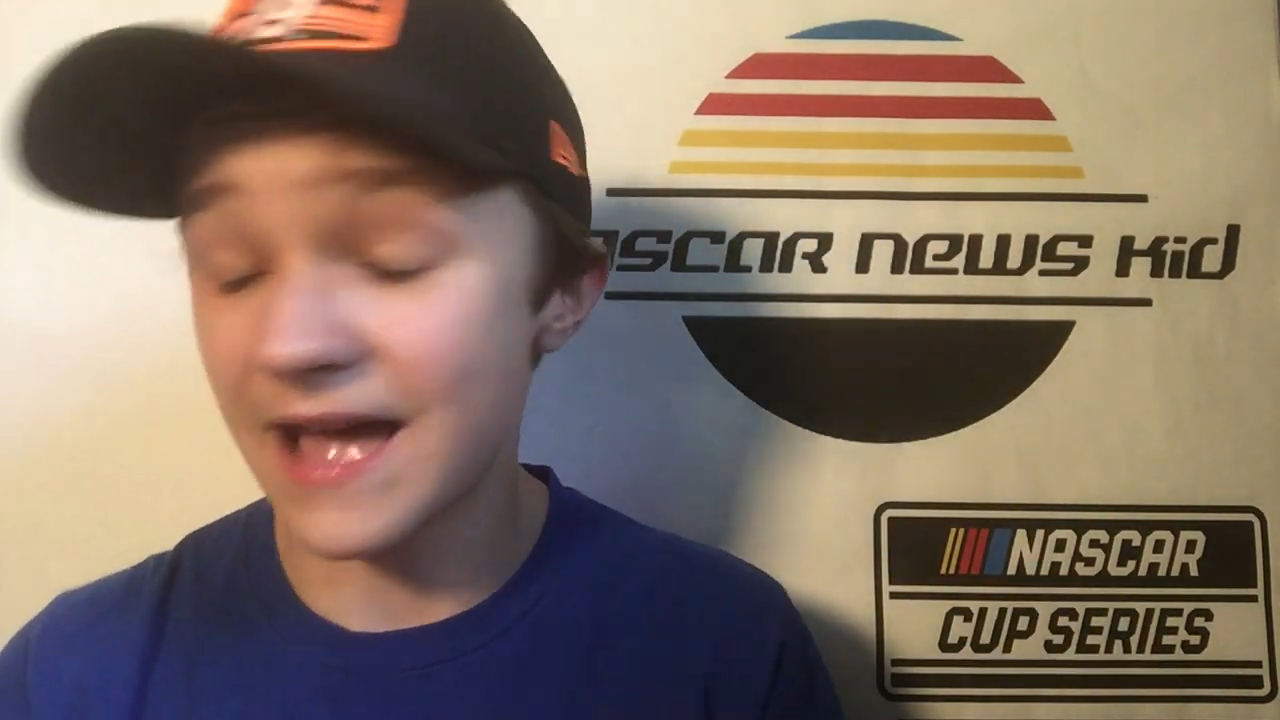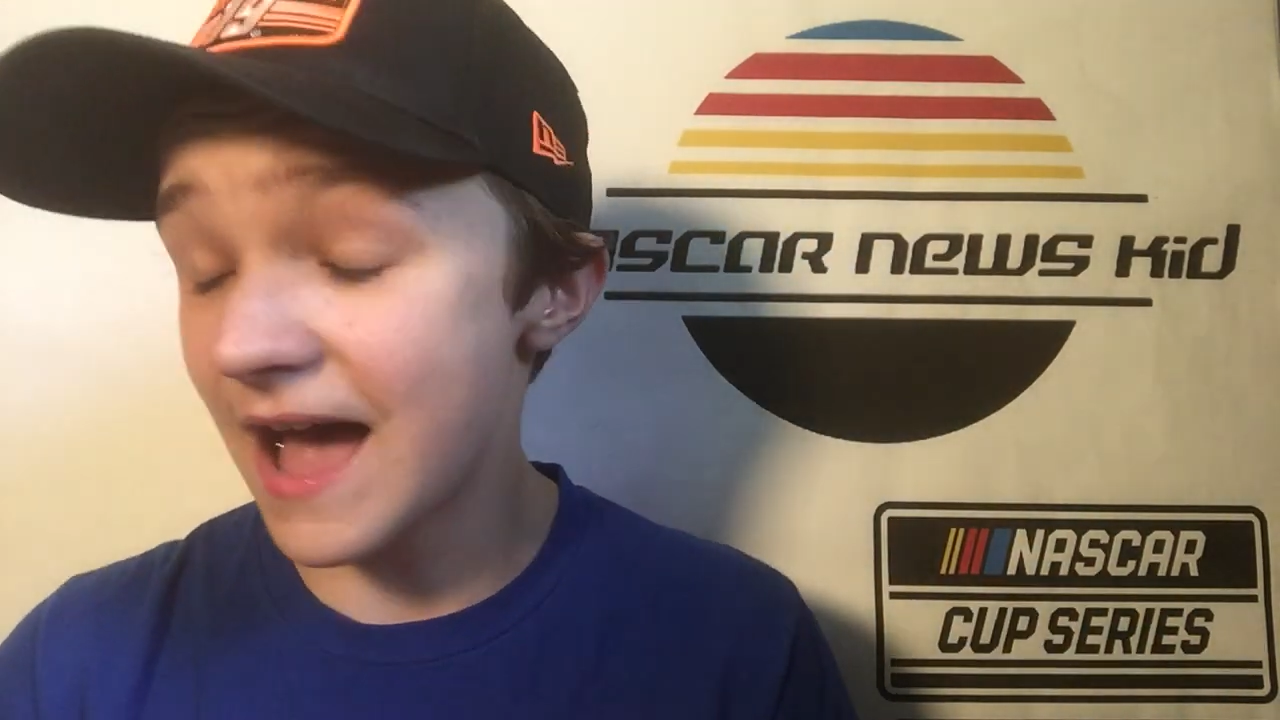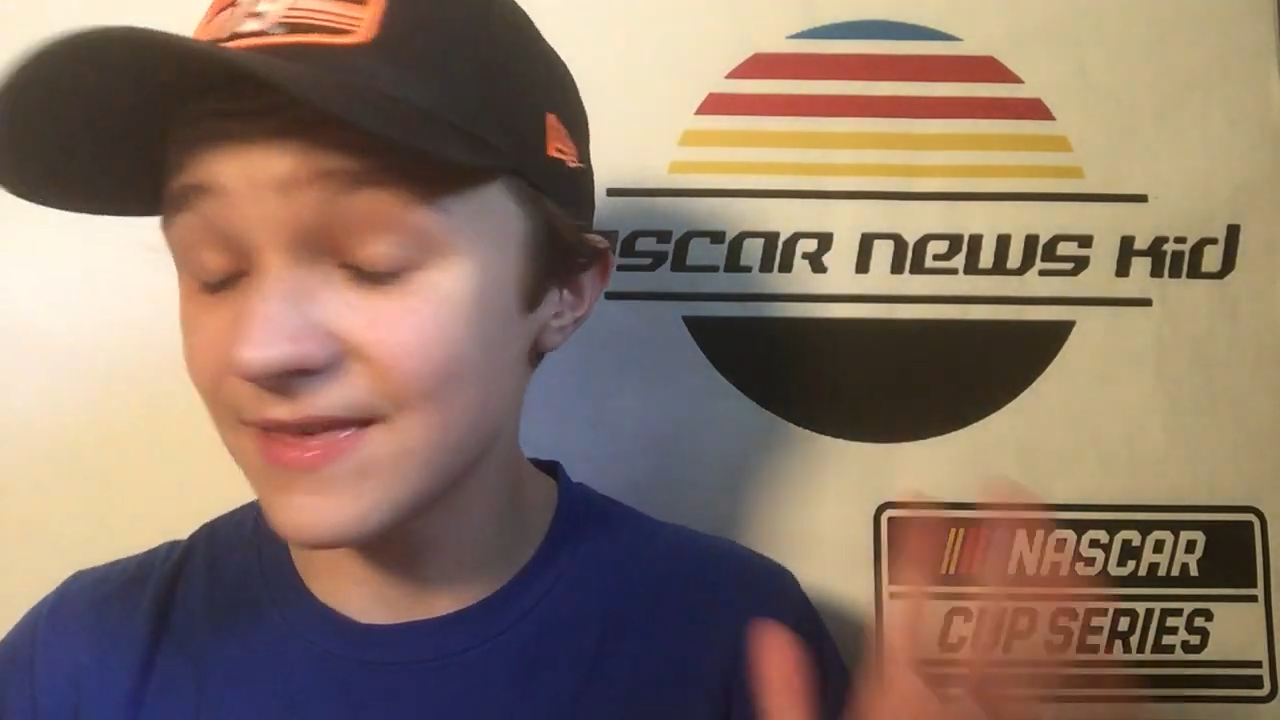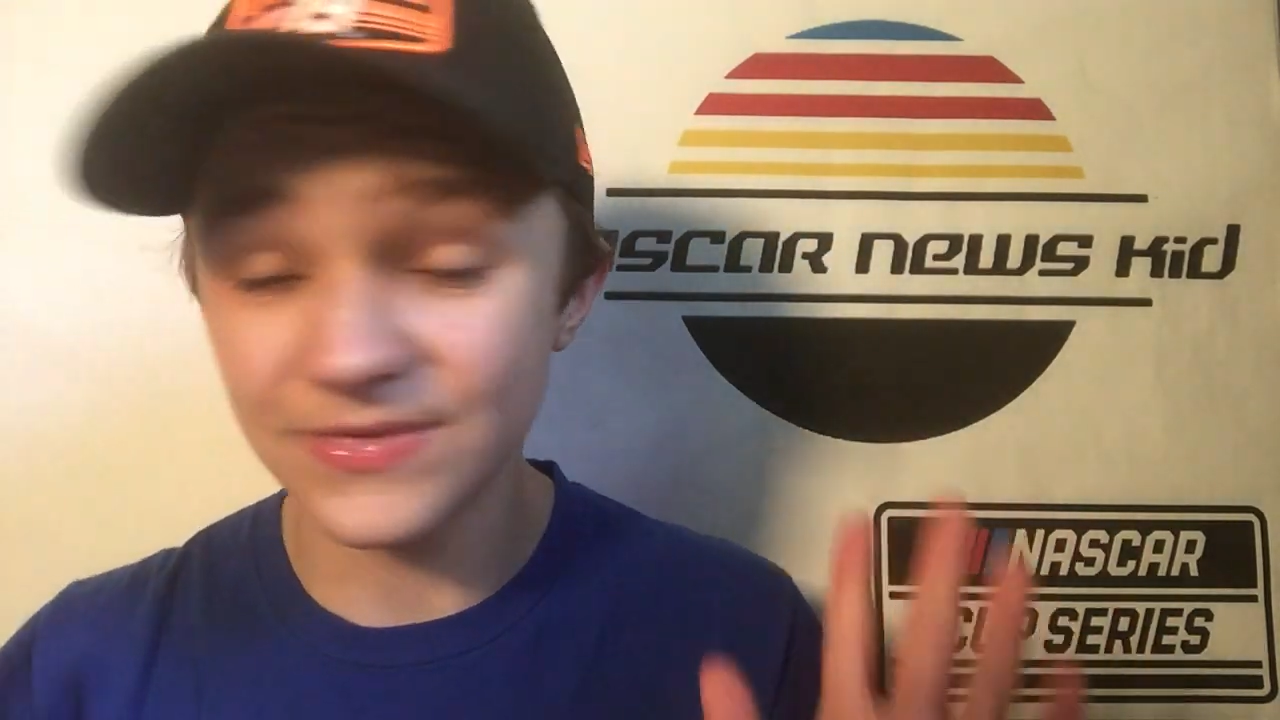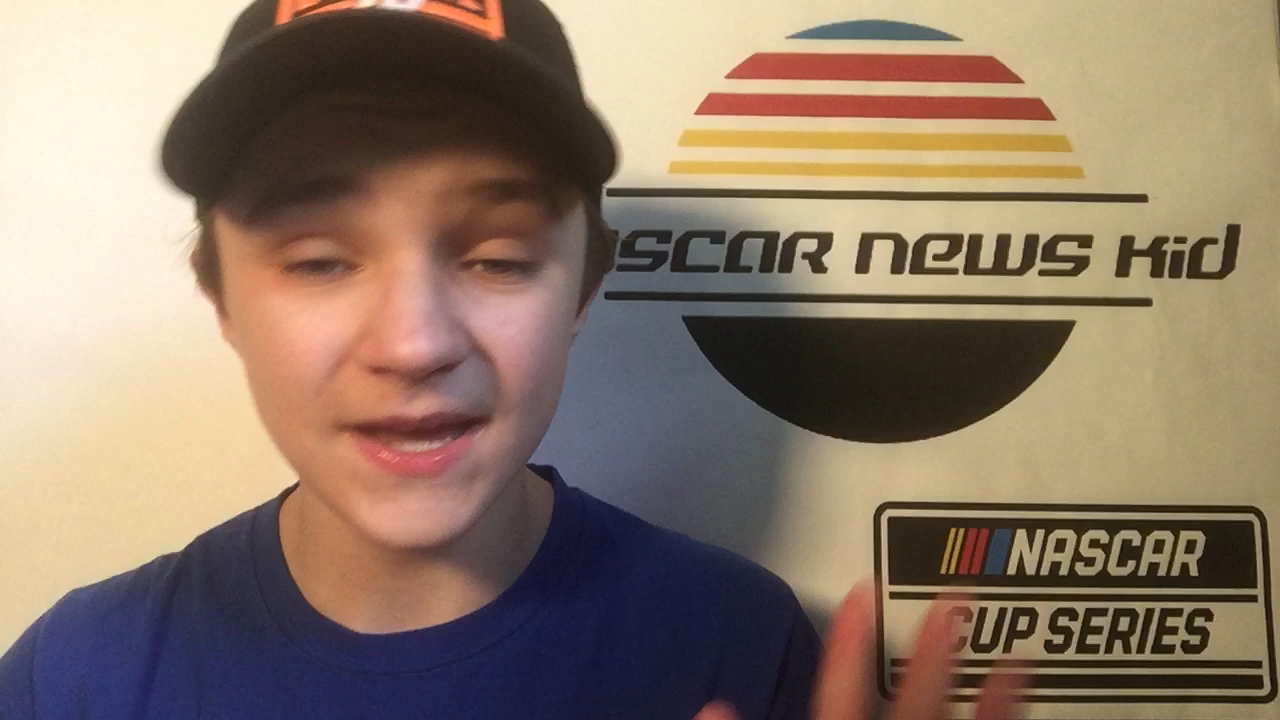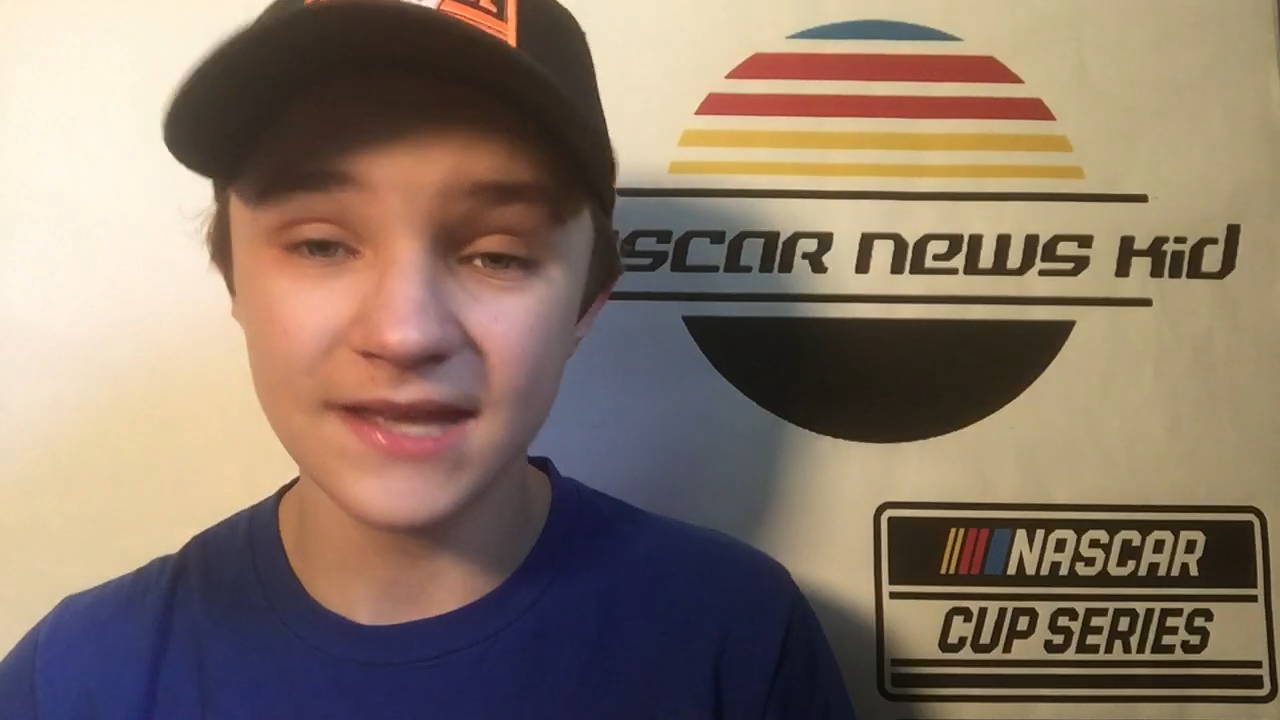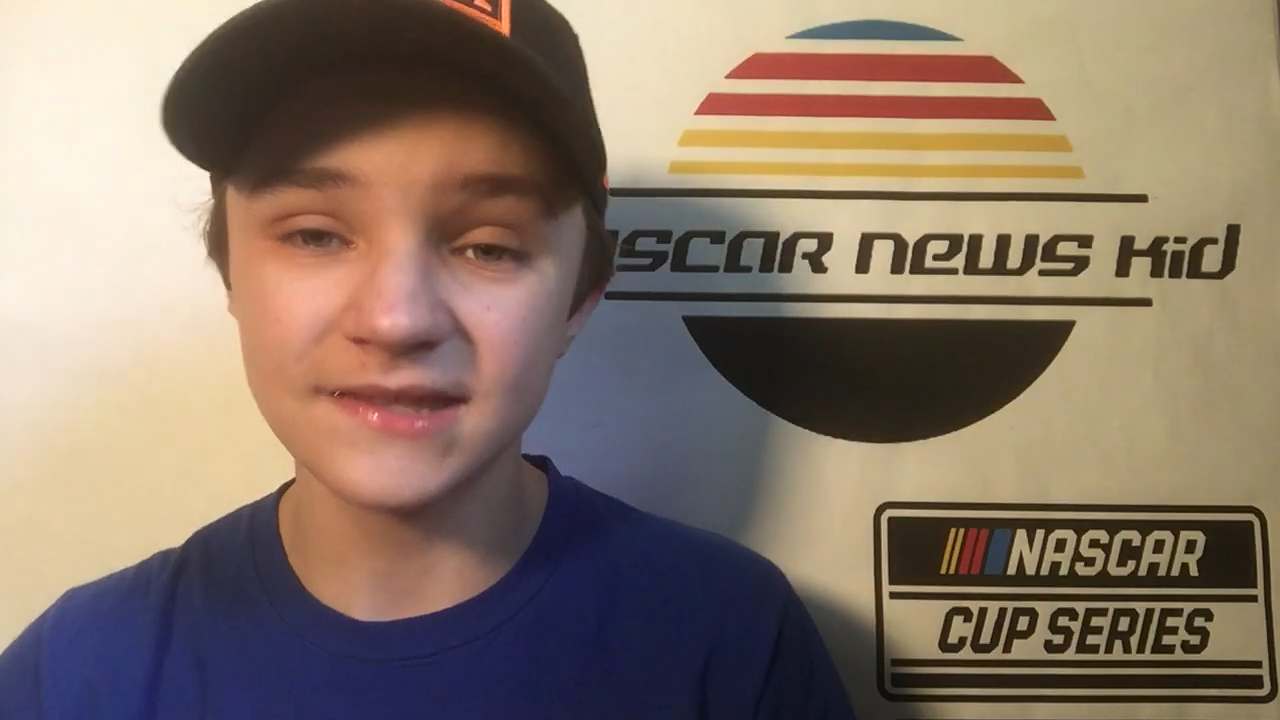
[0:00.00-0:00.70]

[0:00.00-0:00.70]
I think